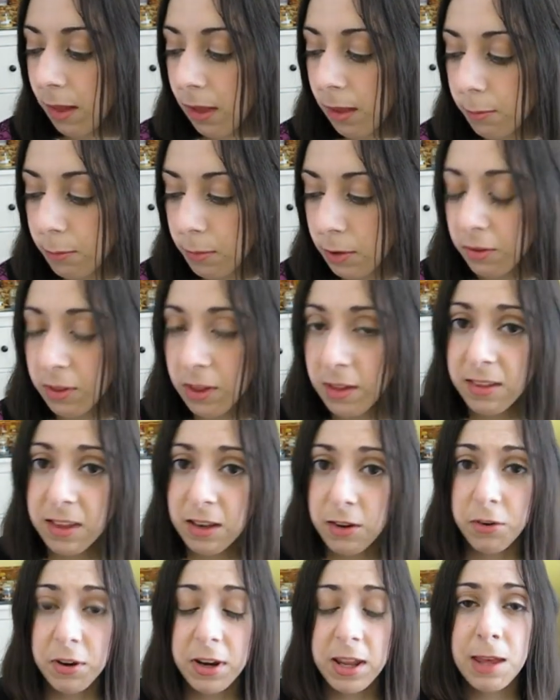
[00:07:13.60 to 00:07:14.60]
because I've seen
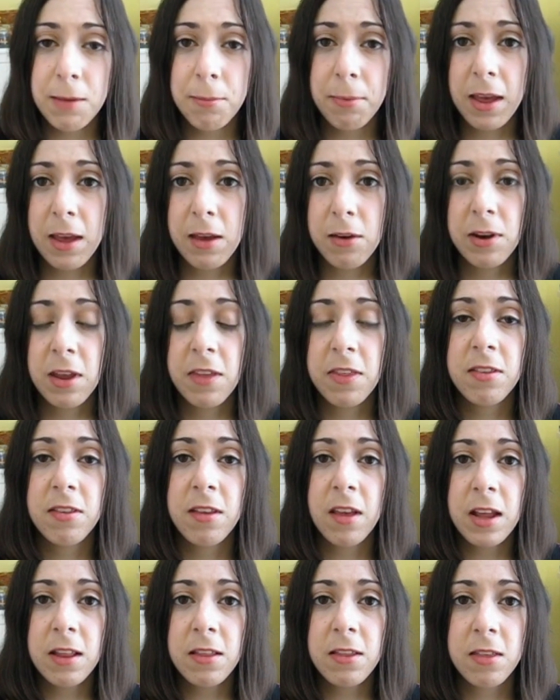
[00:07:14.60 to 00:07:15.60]
on eBay and other
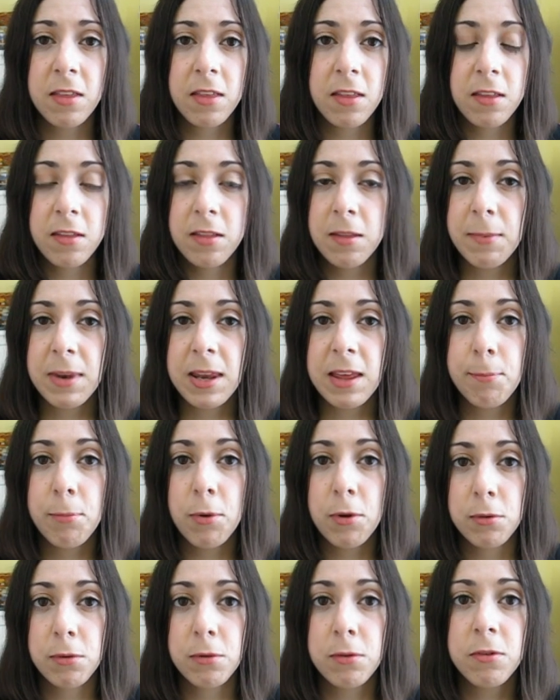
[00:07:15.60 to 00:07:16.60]
sites the mini
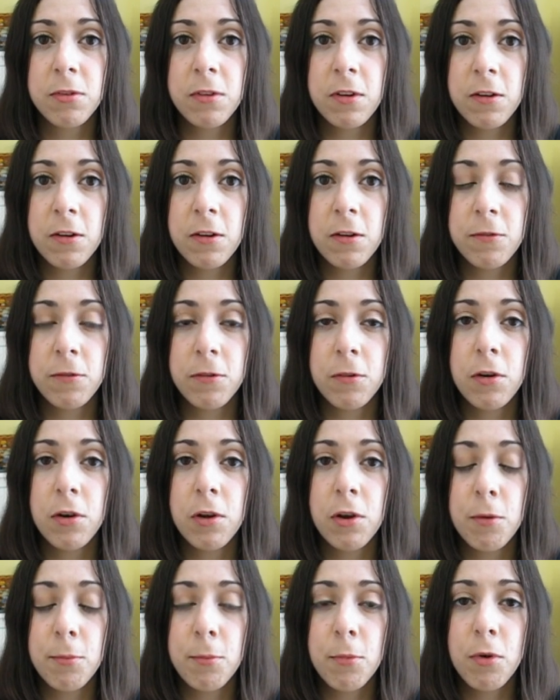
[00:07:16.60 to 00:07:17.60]
bottles for a
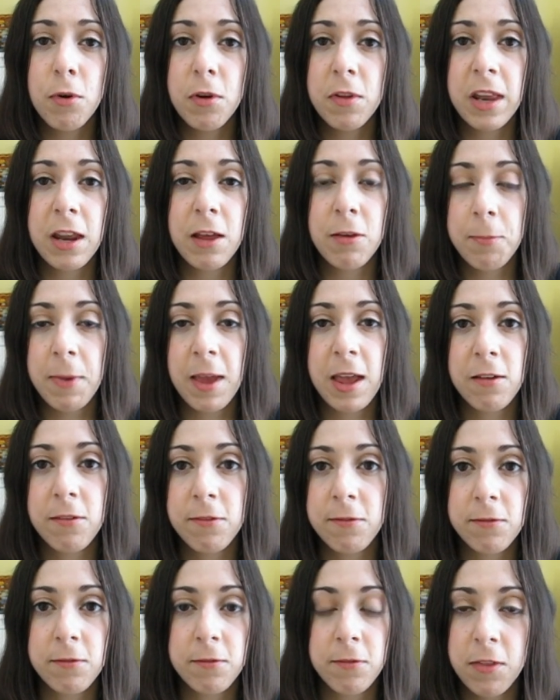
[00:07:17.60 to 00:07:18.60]
lot more than I was
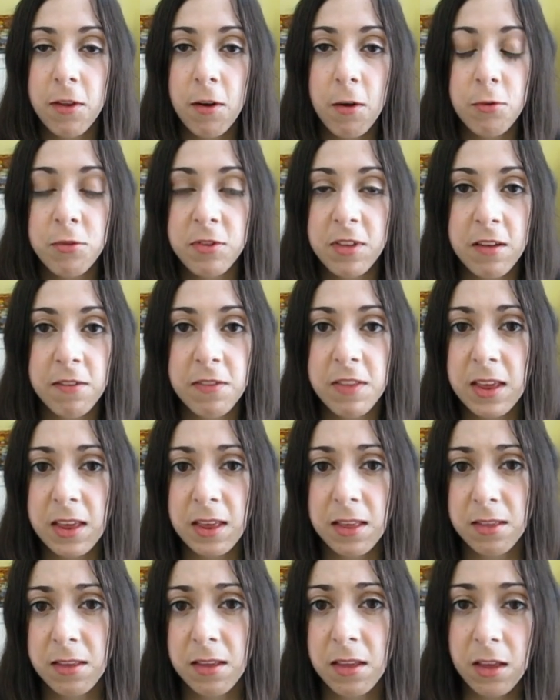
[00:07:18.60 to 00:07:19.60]
paying for the whole set of
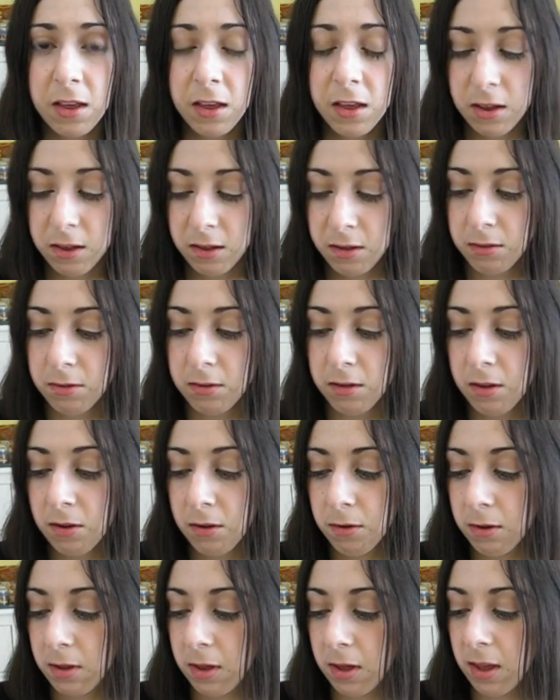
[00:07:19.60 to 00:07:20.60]
these.
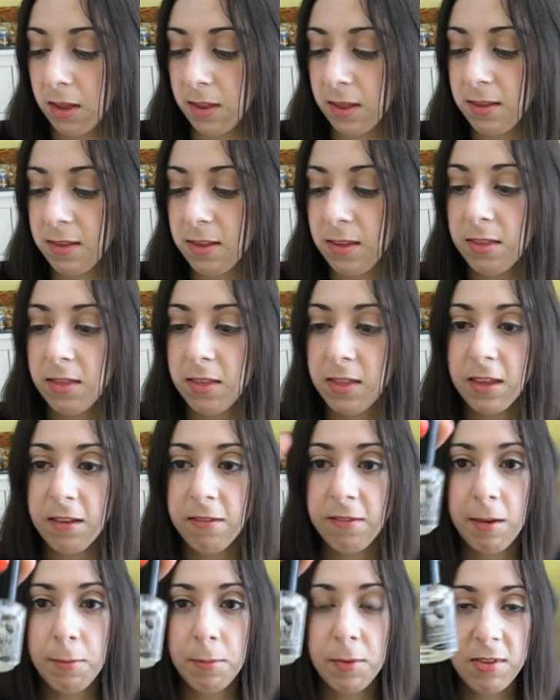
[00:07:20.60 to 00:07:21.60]
So this is the
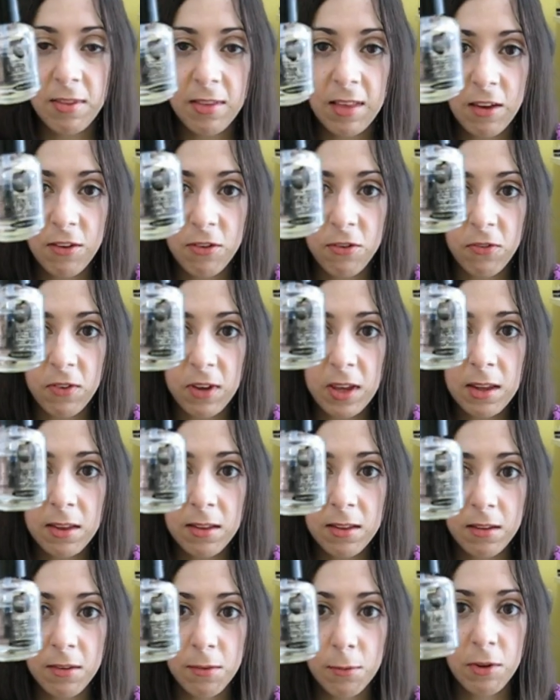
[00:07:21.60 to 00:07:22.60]
famous Seche Vite,
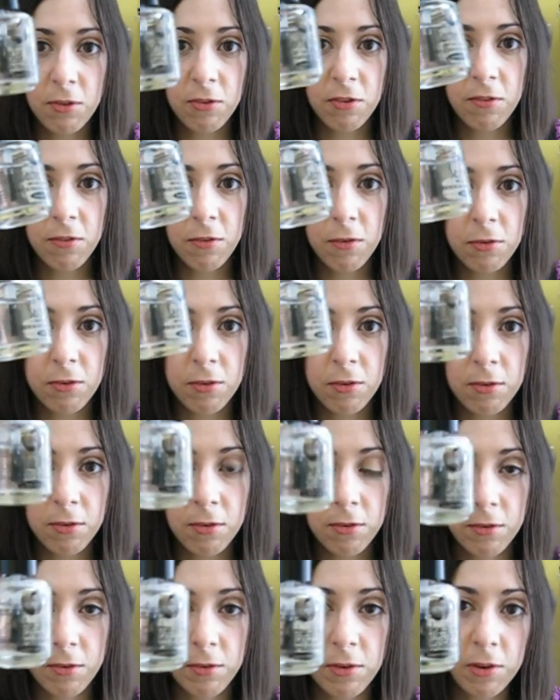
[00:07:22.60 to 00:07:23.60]
which I've also,
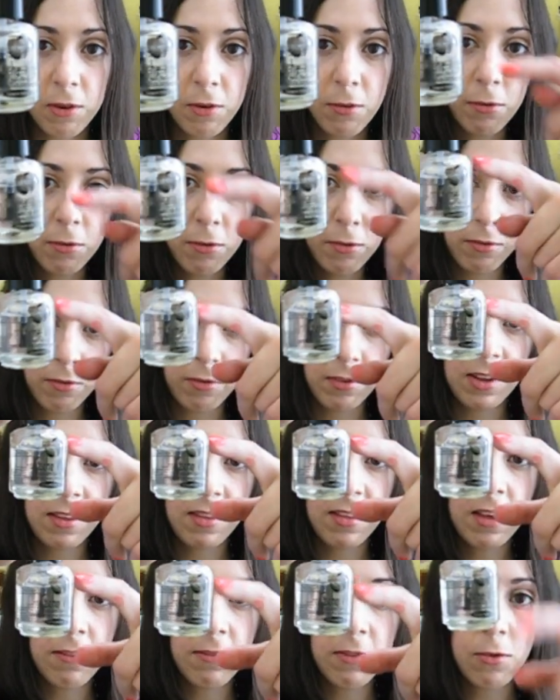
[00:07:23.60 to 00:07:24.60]
can already
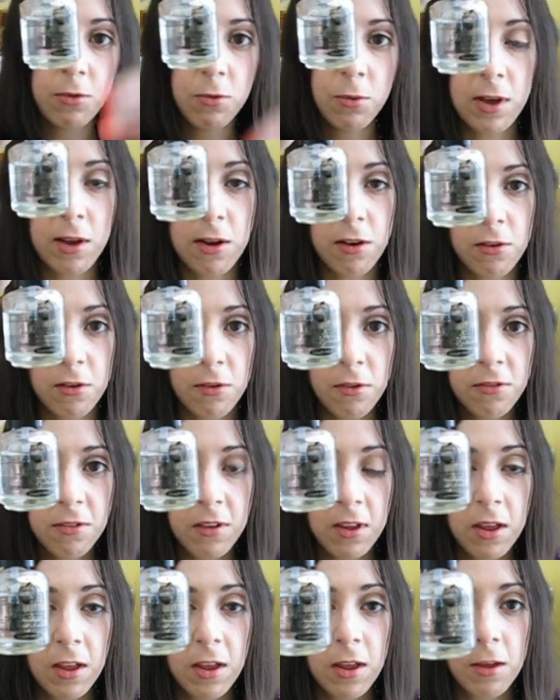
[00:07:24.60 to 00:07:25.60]
see I've used quite a lot of.
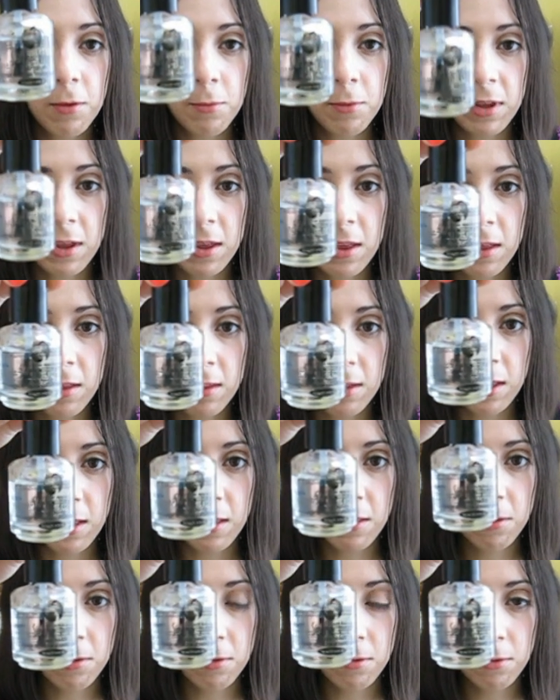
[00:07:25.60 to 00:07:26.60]
It
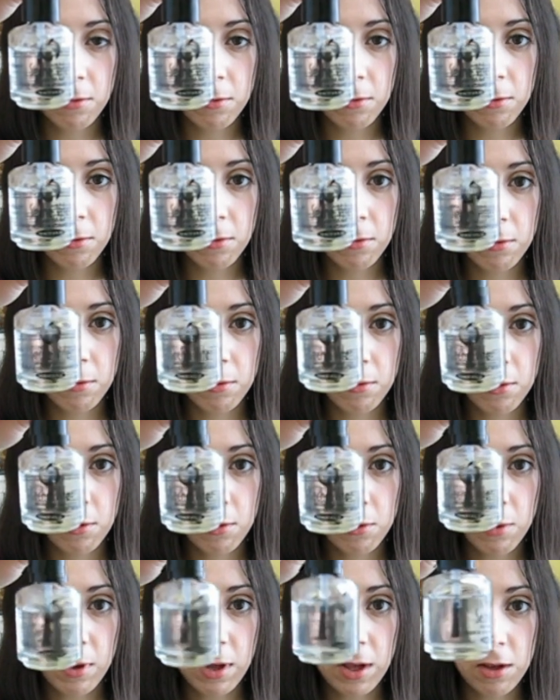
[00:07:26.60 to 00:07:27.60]
is
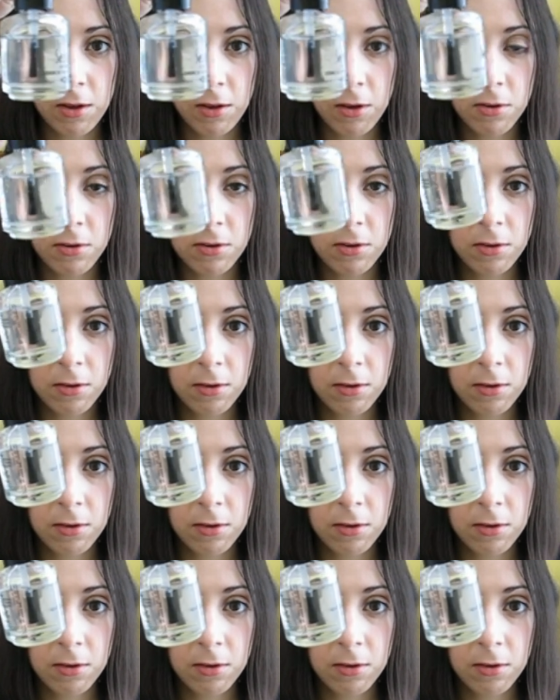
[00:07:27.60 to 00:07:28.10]
quite a good,